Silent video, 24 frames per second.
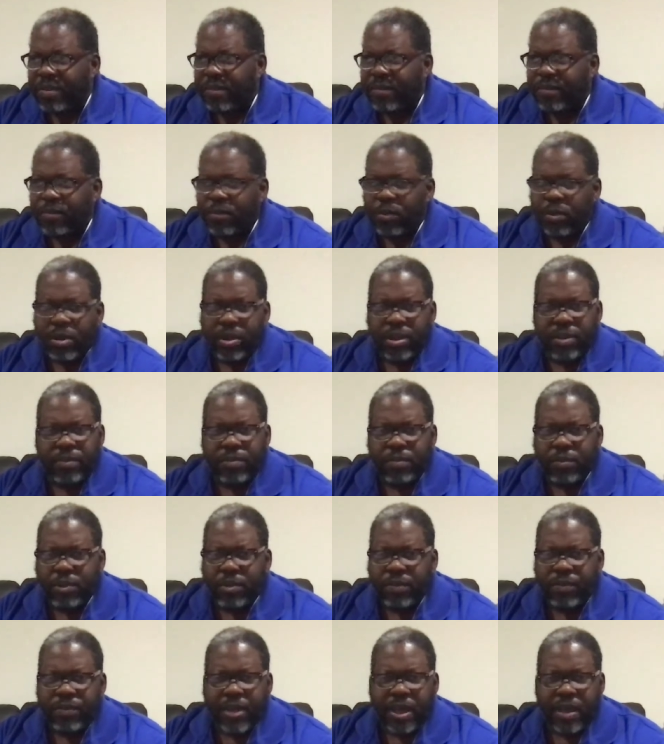40,
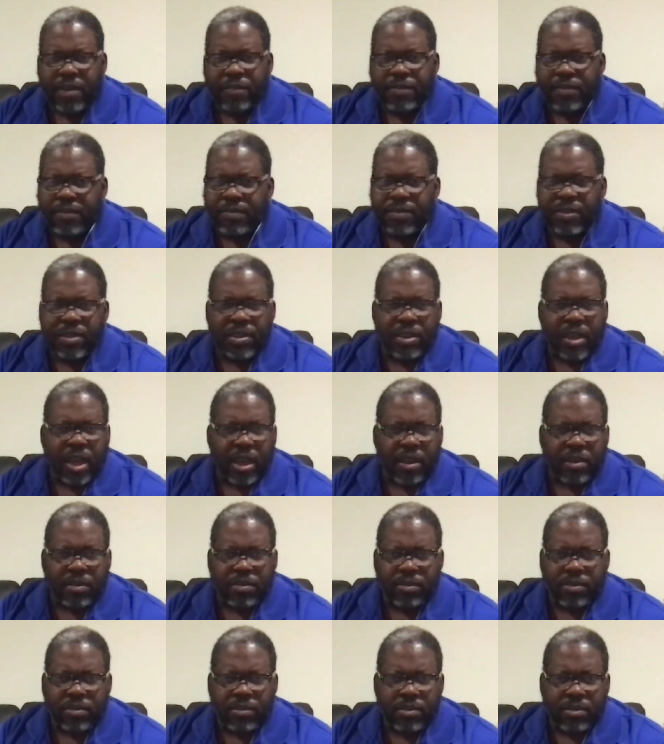45, 50
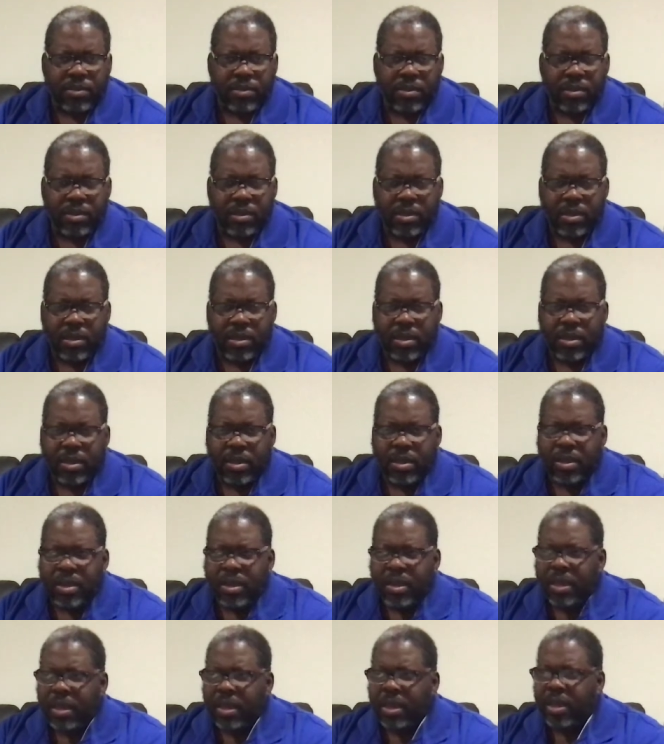titles.
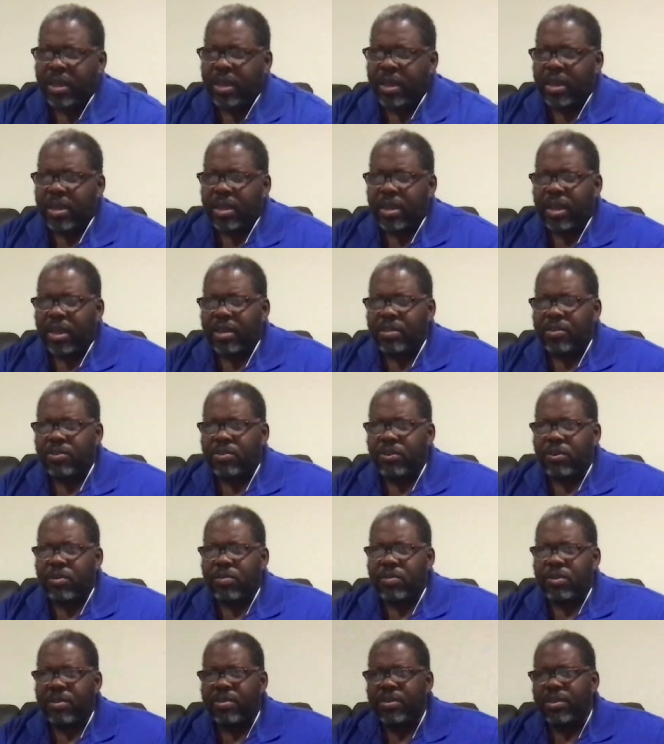And I told
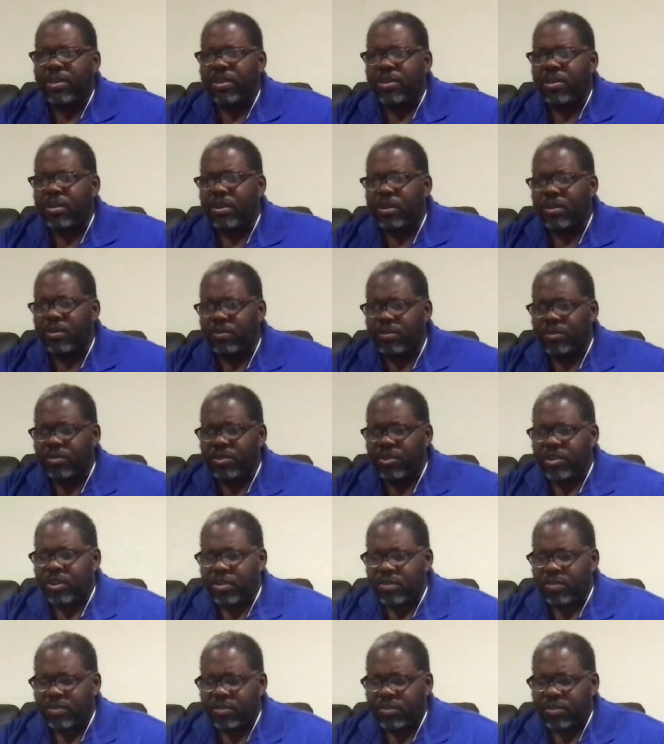him, I said,
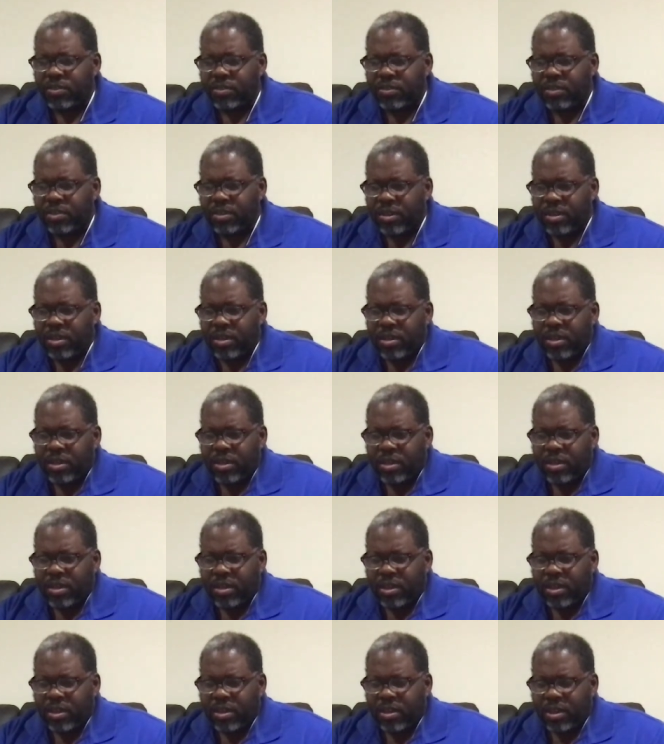just,
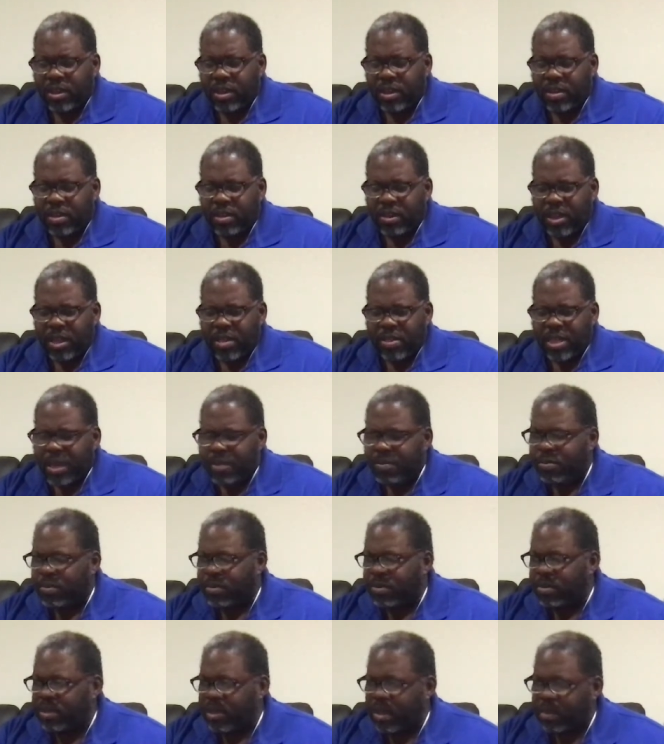and at that
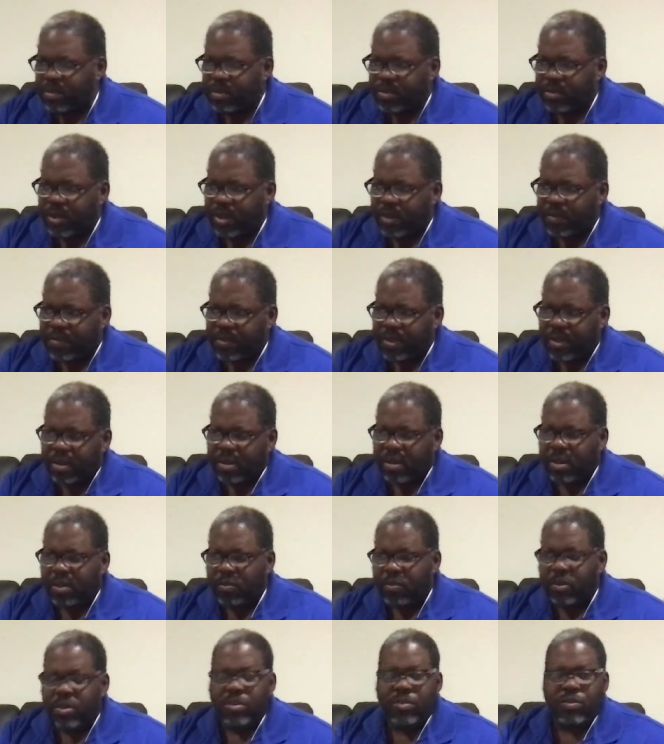point in time, you try to figure, okay,
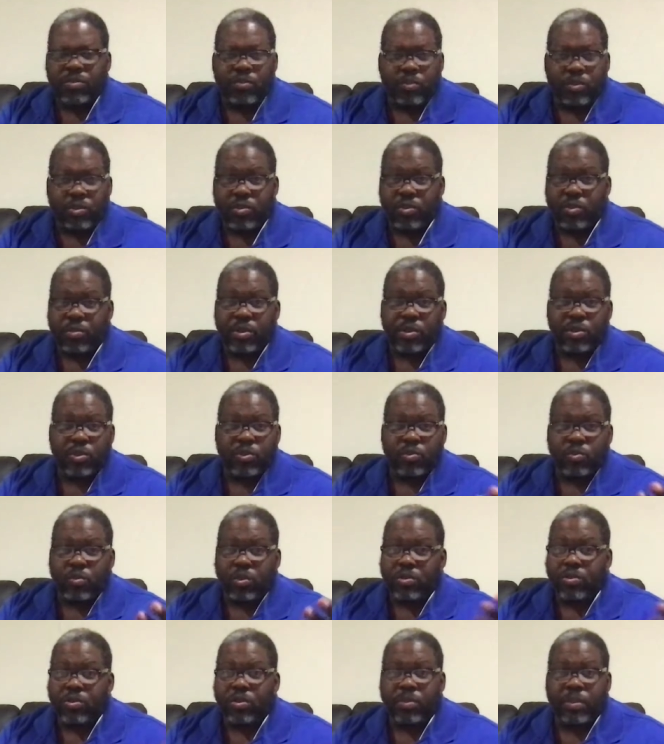what's going to be new,
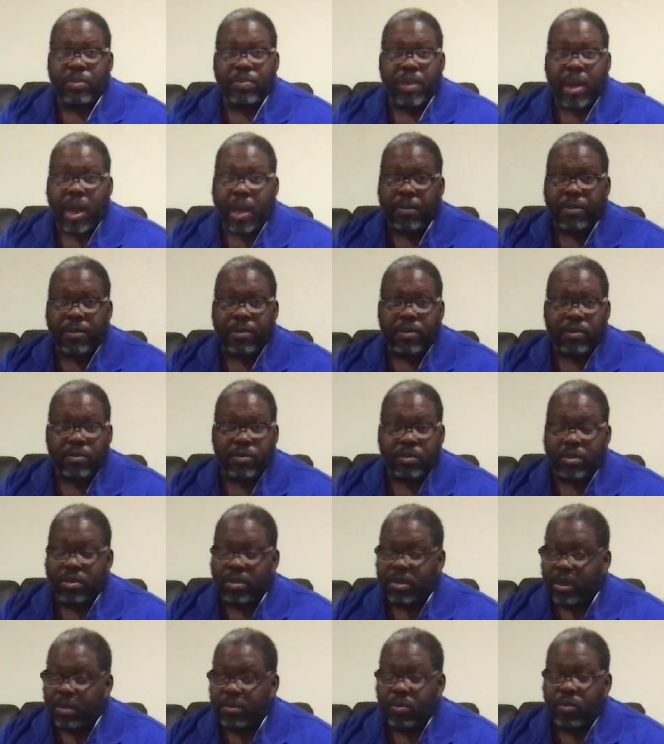what's going to be popular? You want
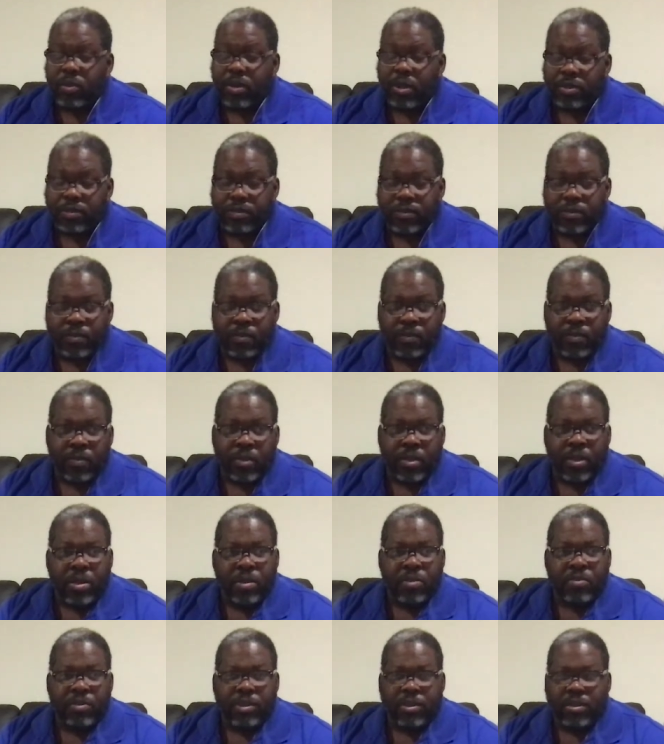the number ones.
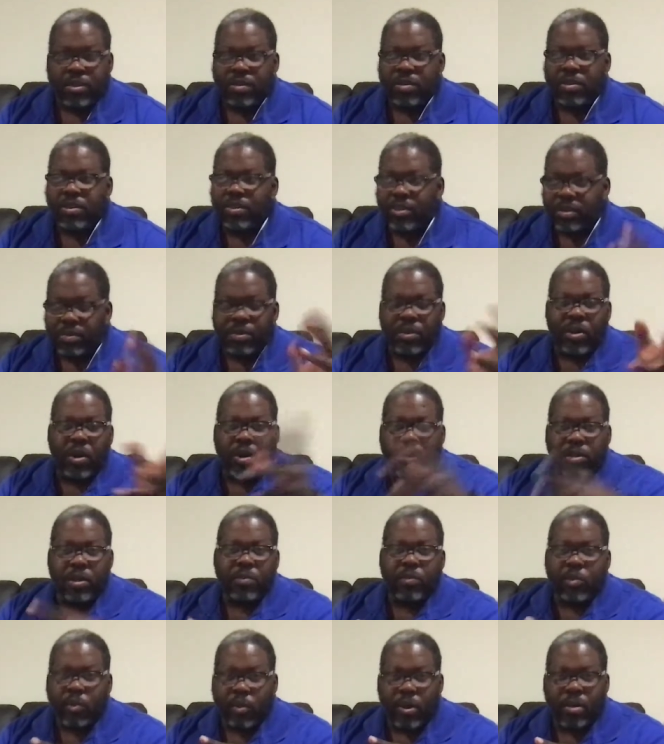So I said, just give me all
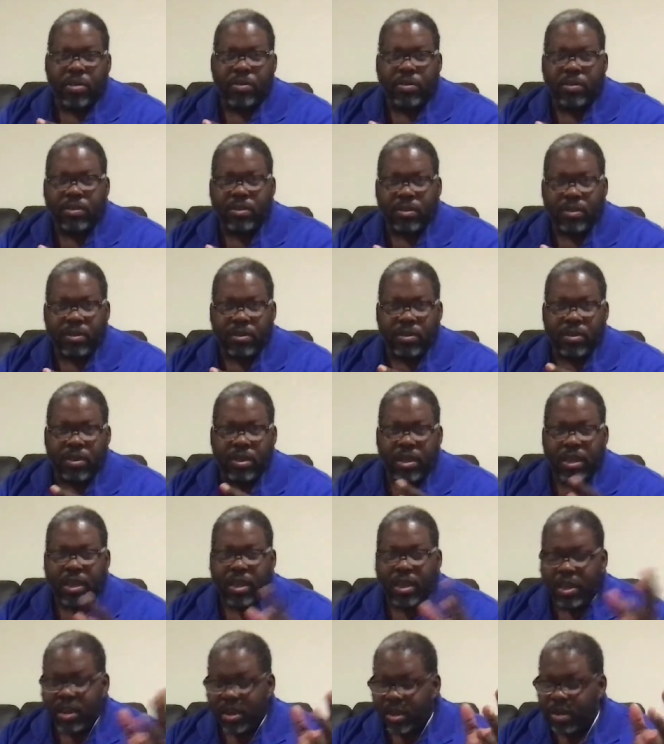number ones.
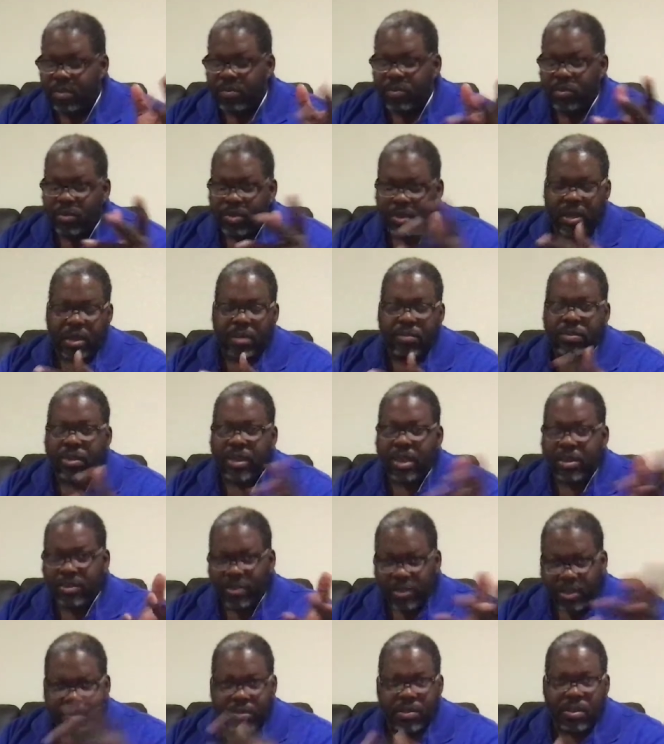Any number one that comes out,
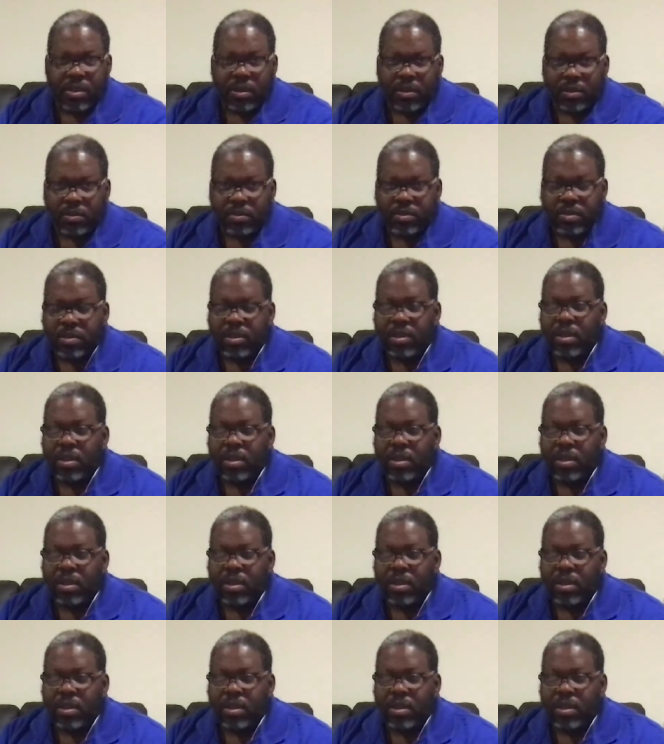just give me those.